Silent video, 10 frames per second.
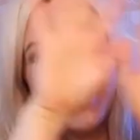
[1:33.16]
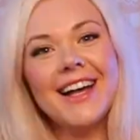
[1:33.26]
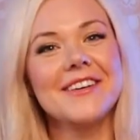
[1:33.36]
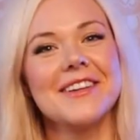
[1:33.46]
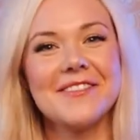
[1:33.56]

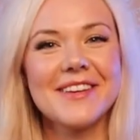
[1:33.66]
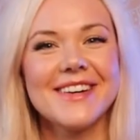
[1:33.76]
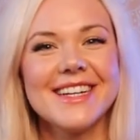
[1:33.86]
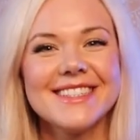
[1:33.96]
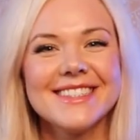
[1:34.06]
Hello lovely
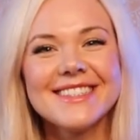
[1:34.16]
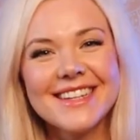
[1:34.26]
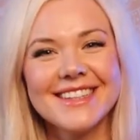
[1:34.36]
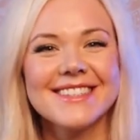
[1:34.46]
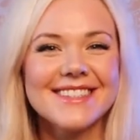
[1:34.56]
ones,
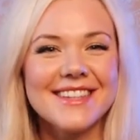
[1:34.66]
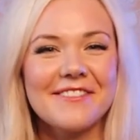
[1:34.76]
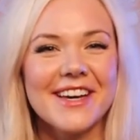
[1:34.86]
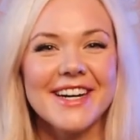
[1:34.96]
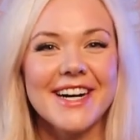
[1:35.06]
this is
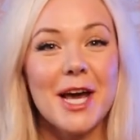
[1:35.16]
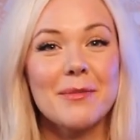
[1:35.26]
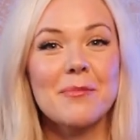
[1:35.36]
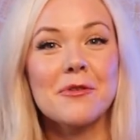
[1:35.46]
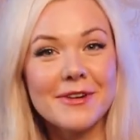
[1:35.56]
Livia. I'm
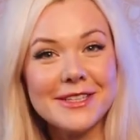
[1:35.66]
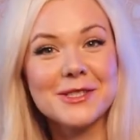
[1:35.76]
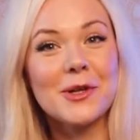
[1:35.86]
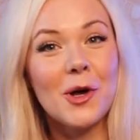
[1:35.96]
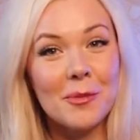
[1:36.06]
a
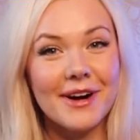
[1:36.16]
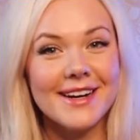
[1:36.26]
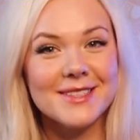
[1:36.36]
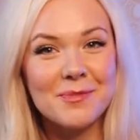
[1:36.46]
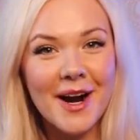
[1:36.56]
professional
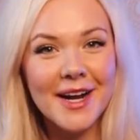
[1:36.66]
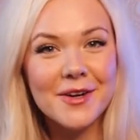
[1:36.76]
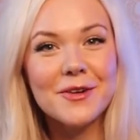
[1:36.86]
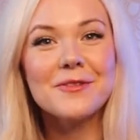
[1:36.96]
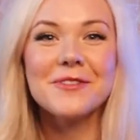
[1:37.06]
operatic
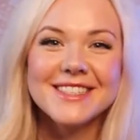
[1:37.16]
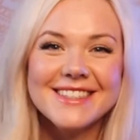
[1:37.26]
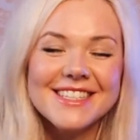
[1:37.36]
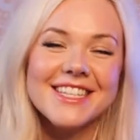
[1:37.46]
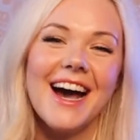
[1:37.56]
soprano, voice
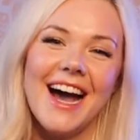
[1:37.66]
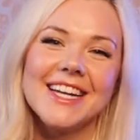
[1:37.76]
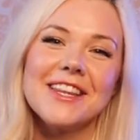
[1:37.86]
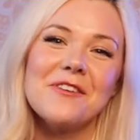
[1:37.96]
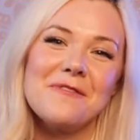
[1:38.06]
teacher,
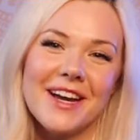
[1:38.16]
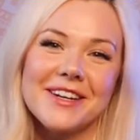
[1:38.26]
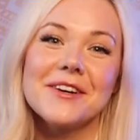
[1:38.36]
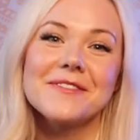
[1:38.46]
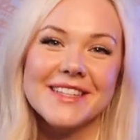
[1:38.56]
and the
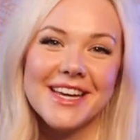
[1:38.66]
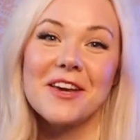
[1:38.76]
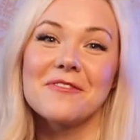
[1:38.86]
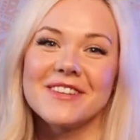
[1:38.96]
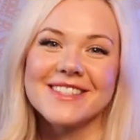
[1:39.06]
founder of
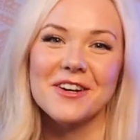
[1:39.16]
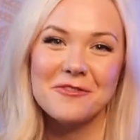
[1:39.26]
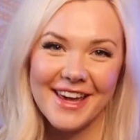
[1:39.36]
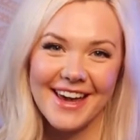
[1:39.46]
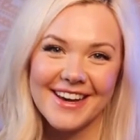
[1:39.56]
Singing for
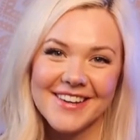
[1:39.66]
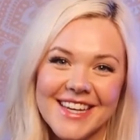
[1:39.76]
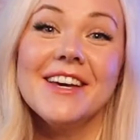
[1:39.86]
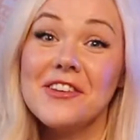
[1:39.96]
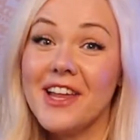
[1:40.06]
Self-Care.
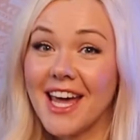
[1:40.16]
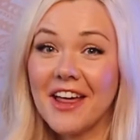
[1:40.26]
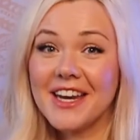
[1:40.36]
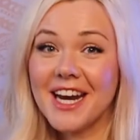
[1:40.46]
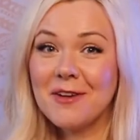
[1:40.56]
If you like
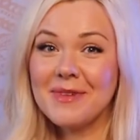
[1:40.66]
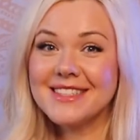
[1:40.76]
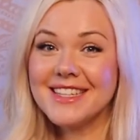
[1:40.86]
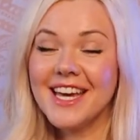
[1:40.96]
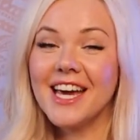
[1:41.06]
health and
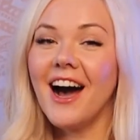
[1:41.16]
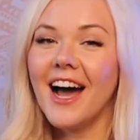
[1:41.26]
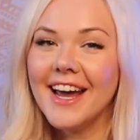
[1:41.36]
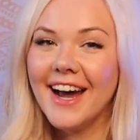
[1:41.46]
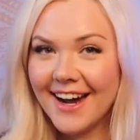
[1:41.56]
heart-based singing,
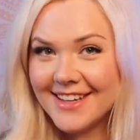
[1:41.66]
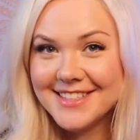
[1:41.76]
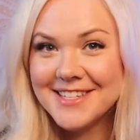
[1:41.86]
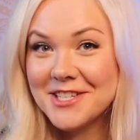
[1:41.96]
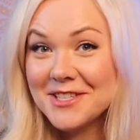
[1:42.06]
I highly
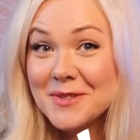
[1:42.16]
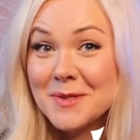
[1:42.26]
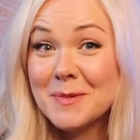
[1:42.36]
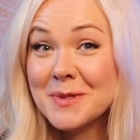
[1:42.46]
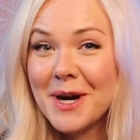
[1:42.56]
suggest you
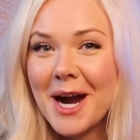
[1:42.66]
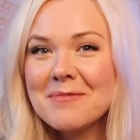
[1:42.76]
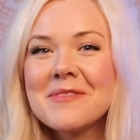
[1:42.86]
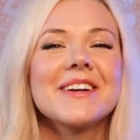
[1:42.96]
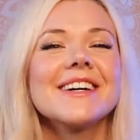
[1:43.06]

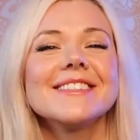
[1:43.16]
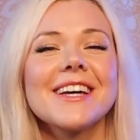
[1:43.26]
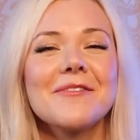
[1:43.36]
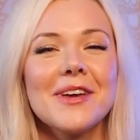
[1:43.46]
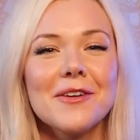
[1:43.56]
subscribe because
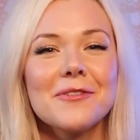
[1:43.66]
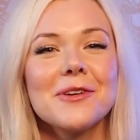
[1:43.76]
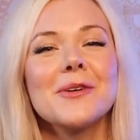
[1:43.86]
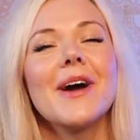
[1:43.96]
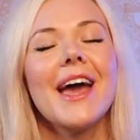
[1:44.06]
I'm here for
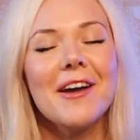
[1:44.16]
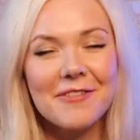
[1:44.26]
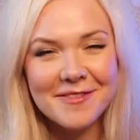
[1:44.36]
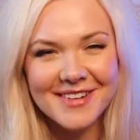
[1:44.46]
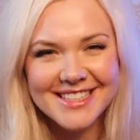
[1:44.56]
you
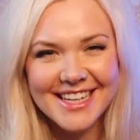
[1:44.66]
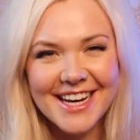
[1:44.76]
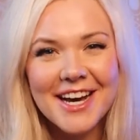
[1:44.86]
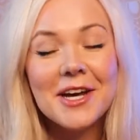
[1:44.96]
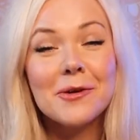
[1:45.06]
every
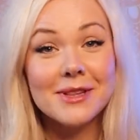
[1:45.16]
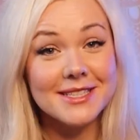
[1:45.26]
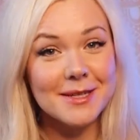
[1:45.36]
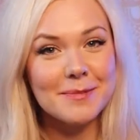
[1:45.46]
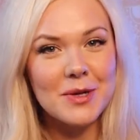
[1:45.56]
Monday with
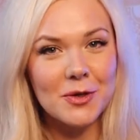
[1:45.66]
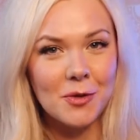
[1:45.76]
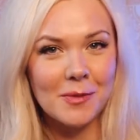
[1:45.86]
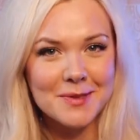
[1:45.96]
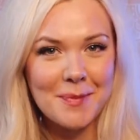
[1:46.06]
tips on your
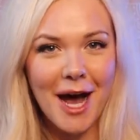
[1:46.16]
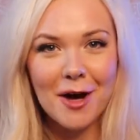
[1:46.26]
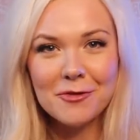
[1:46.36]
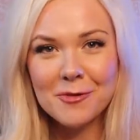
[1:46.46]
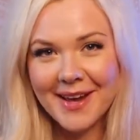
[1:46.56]
most
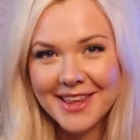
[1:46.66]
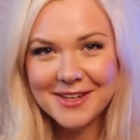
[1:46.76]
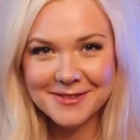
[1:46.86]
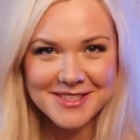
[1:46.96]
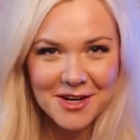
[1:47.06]
powerful method
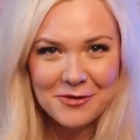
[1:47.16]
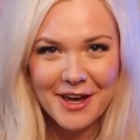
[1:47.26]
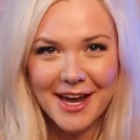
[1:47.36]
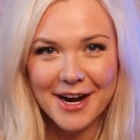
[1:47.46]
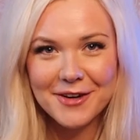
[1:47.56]
of
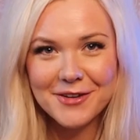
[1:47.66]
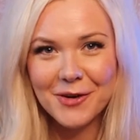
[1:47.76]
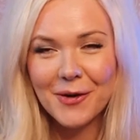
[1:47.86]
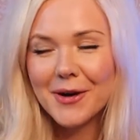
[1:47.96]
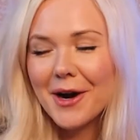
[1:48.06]
self-care,
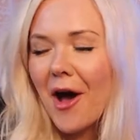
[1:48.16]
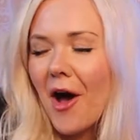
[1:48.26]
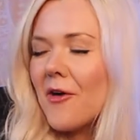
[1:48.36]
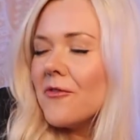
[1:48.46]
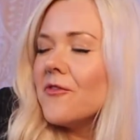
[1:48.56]
your
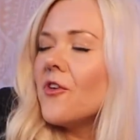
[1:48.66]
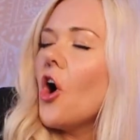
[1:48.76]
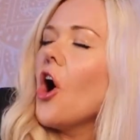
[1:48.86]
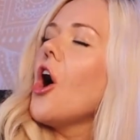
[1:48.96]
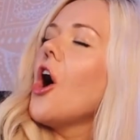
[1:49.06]
voice.